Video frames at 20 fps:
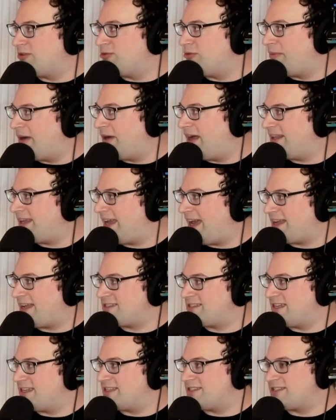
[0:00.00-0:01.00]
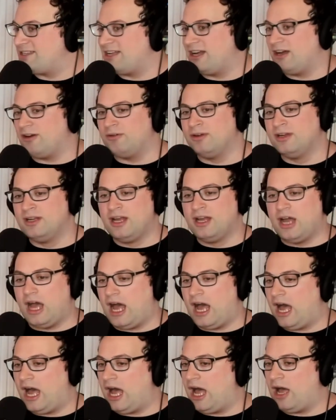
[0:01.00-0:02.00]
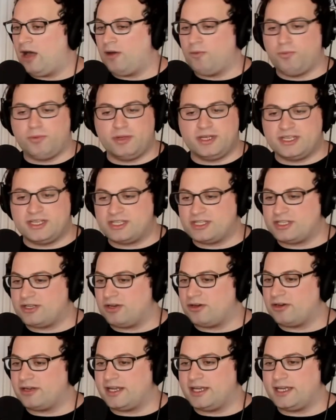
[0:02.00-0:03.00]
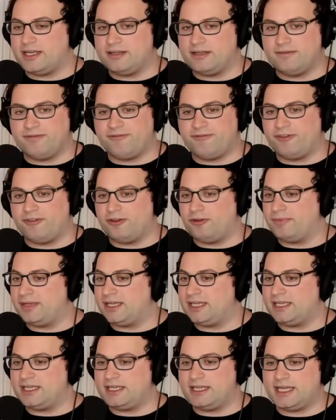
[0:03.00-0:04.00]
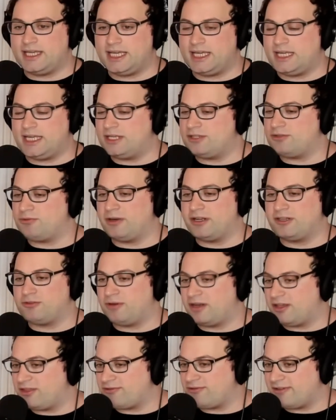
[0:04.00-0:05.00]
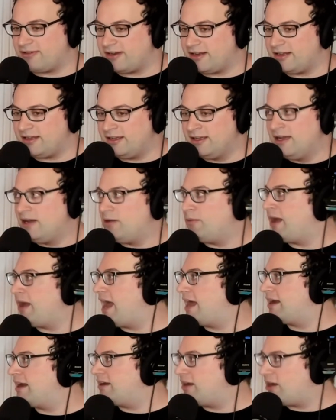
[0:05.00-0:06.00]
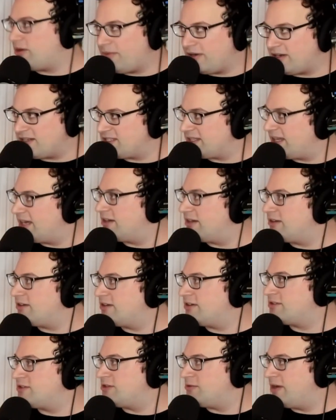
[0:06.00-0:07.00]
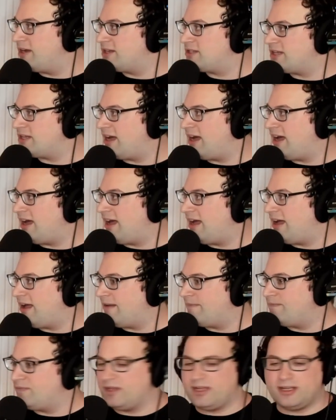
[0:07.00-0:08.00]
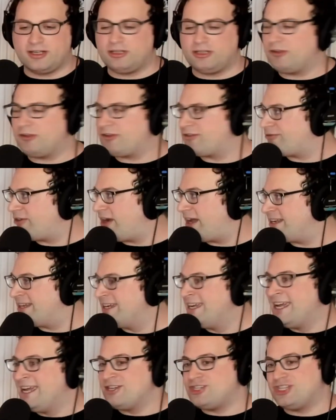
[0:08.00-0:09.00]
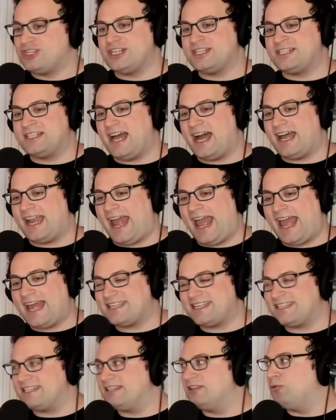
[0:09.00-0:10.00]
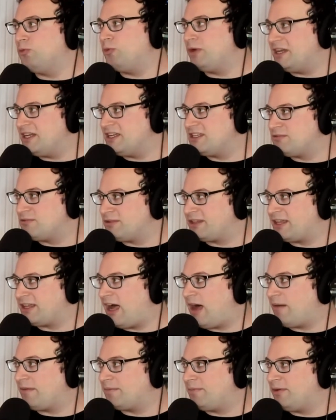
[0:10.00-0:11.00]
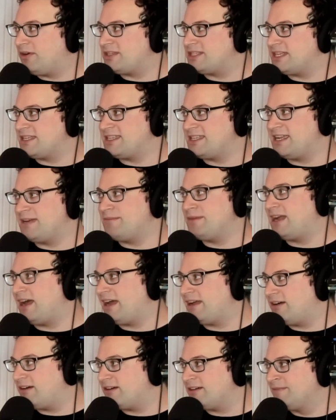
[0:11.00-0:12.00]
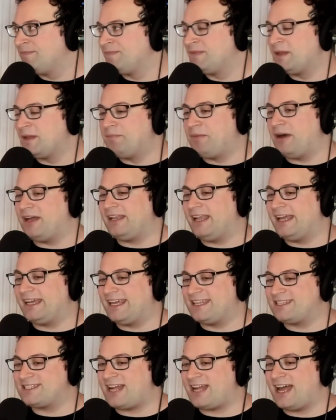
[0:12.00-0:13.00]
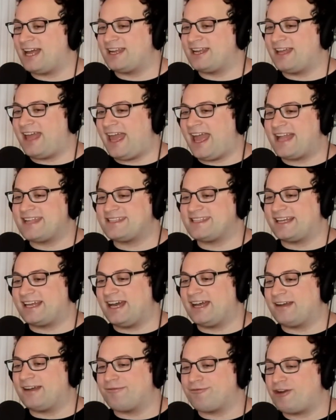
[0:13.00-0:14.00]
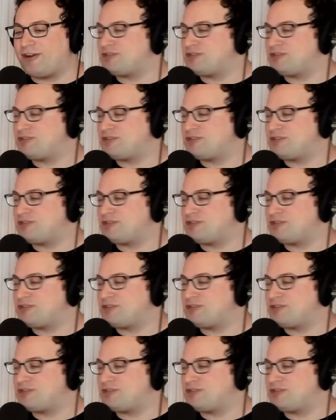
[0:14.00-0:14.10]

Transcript: a podcast? And so we started filming in 2023. We added our buddy Slater to it, a close friend. She's not as in the weeds with comic books as him and I are, but like it's kind of adds that kind of fresh